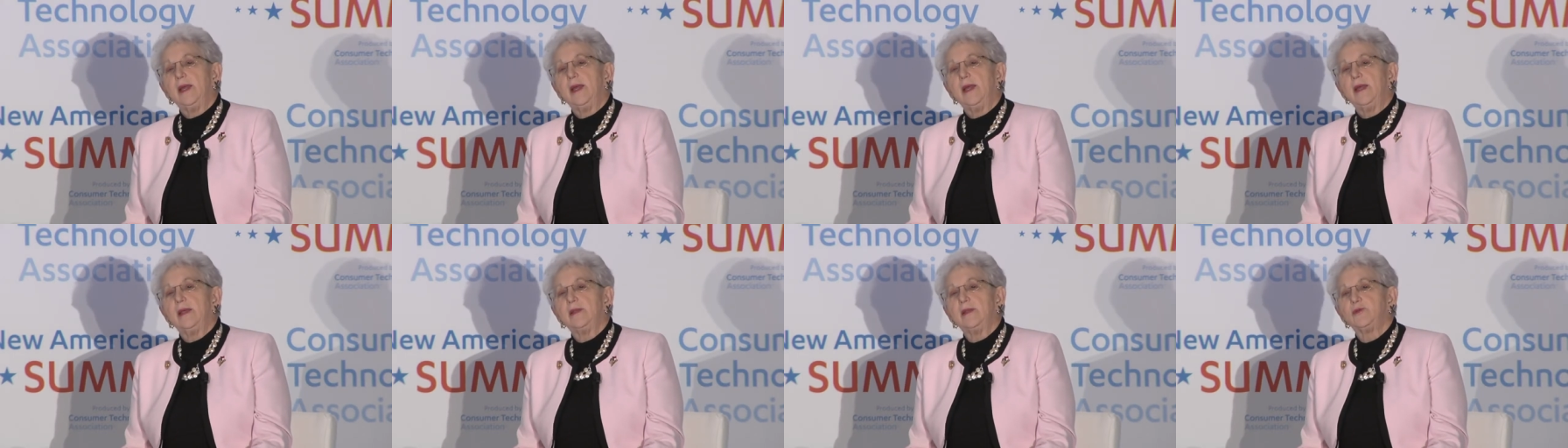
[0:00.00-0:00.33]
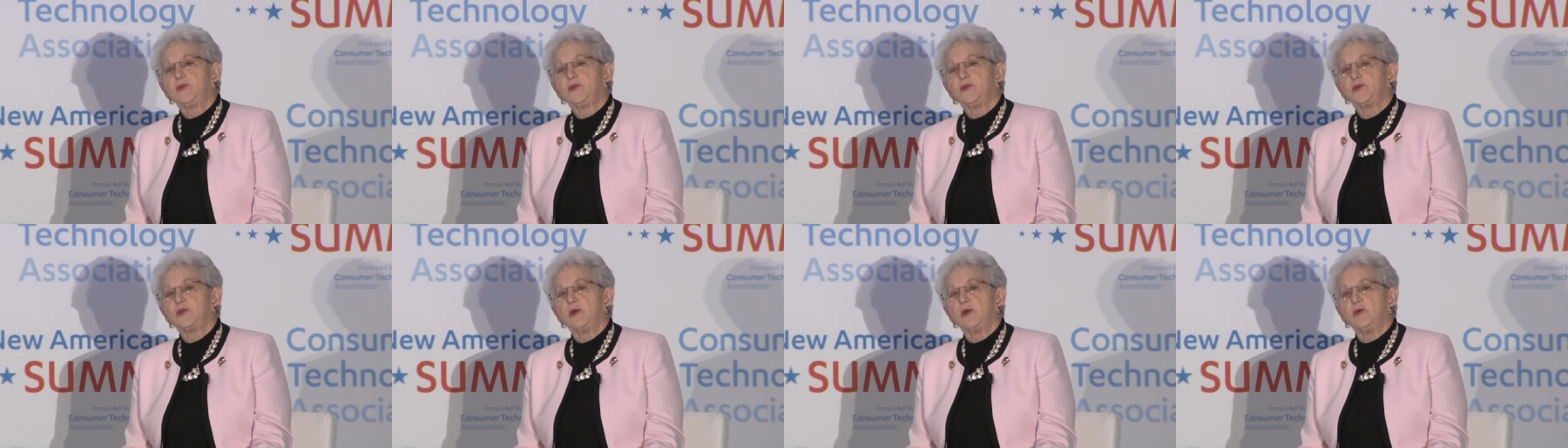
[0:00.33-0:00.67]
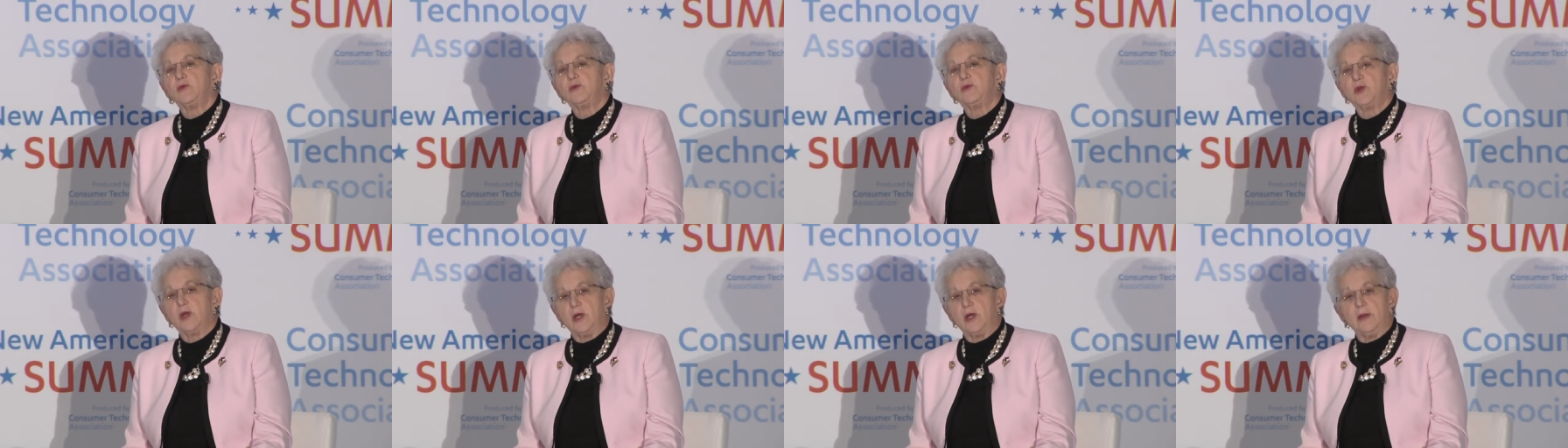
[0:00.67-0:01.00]
And
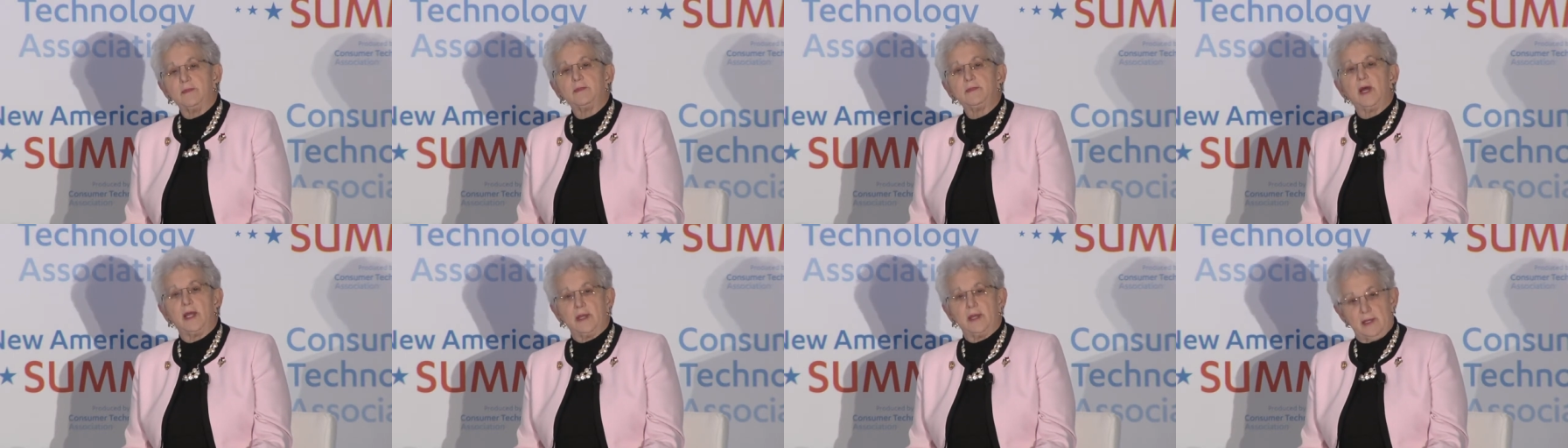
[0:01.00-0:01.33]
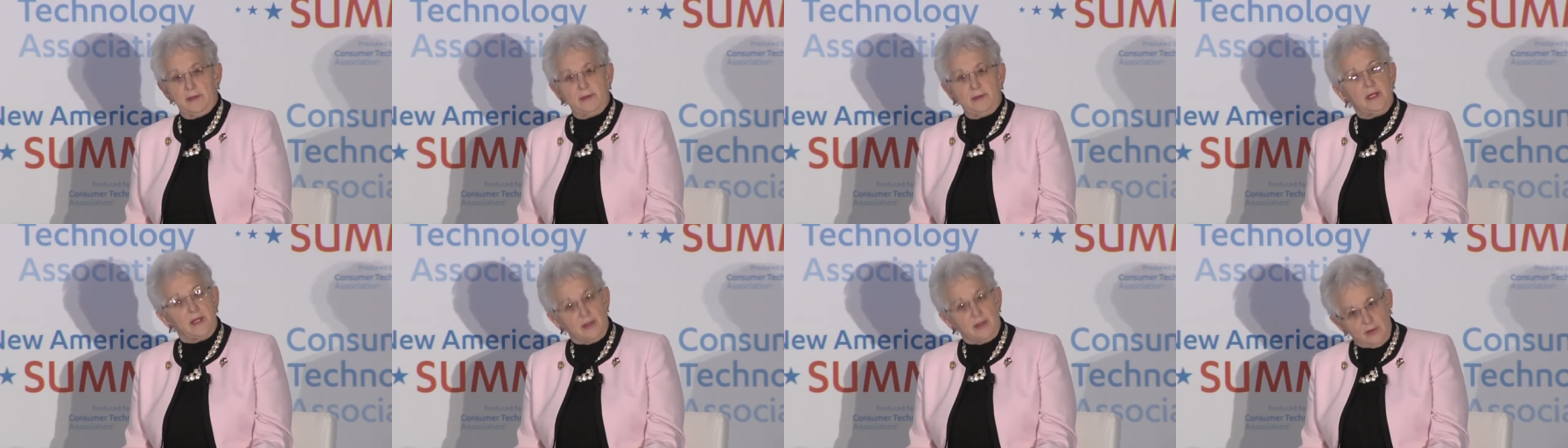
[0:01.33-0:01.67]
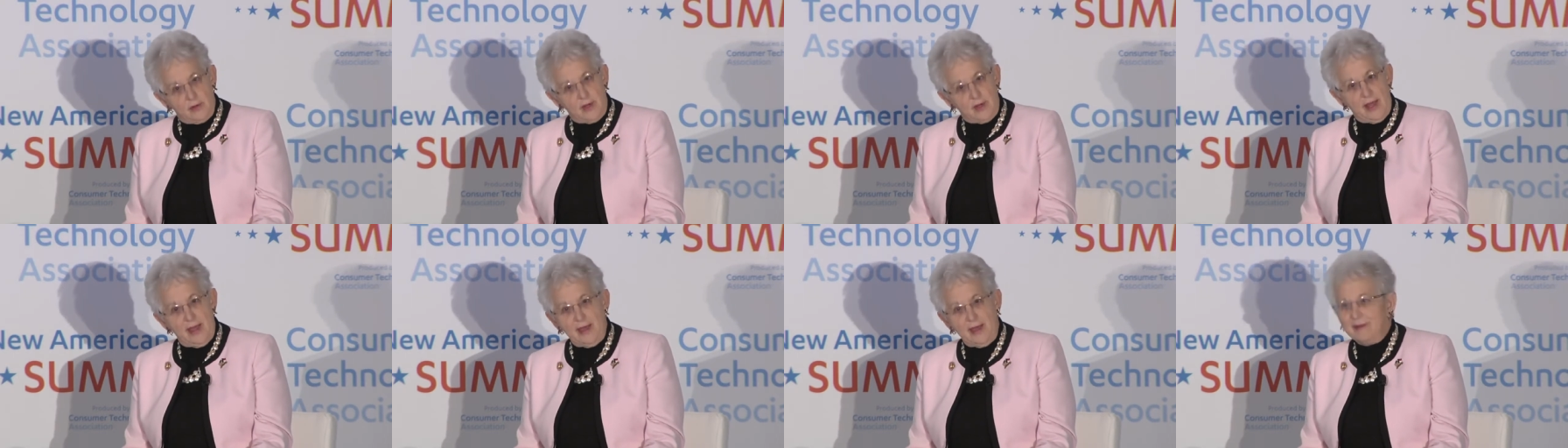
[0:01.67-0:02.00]
so Tom got on the
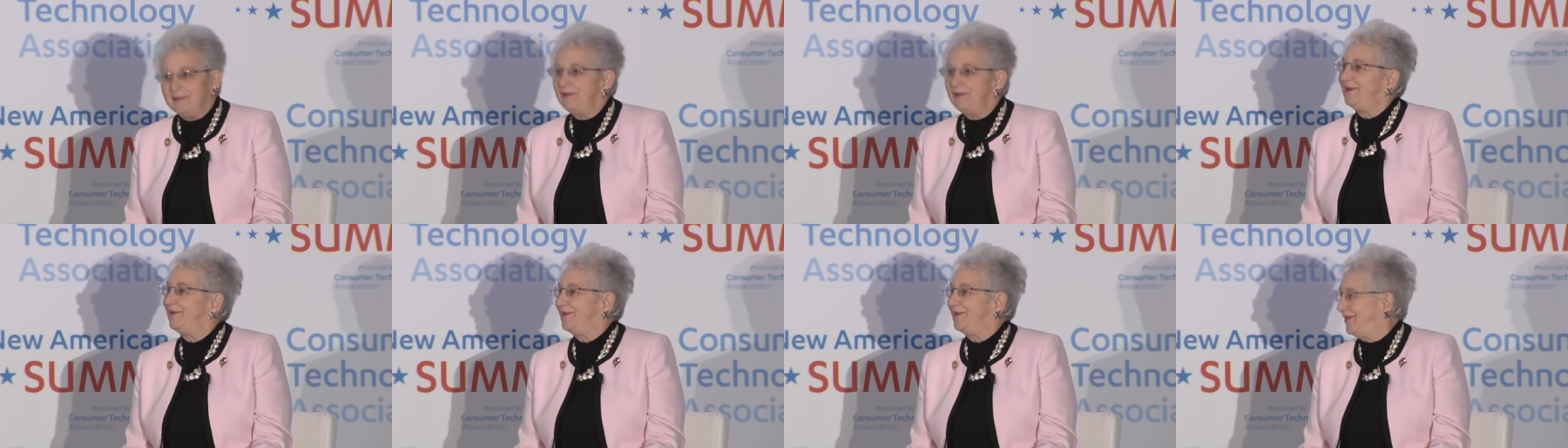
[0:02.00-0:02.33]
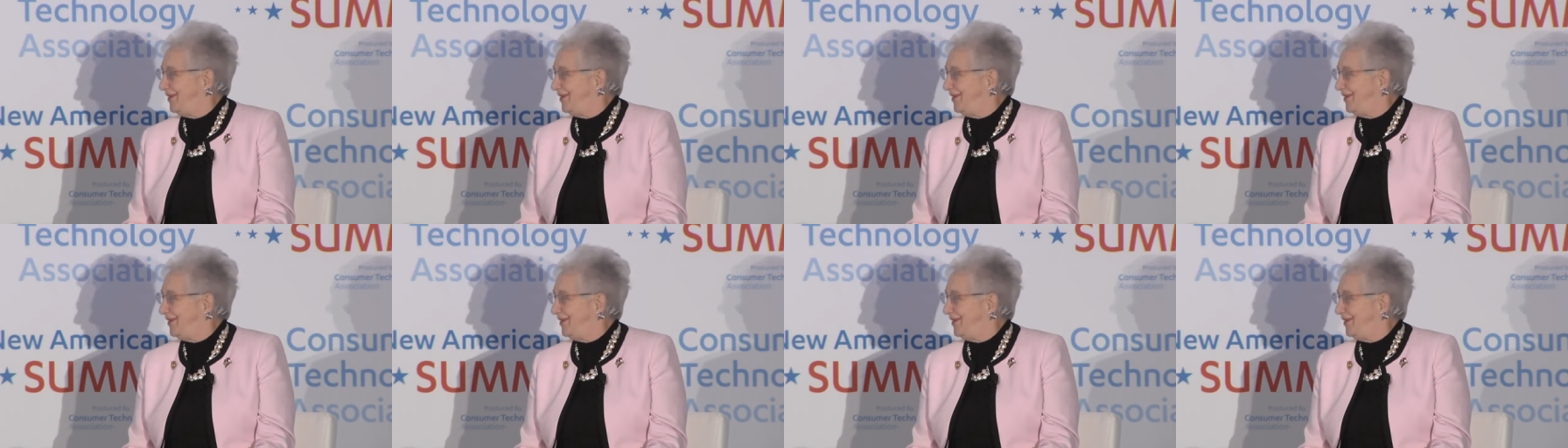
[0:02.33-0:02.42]
internet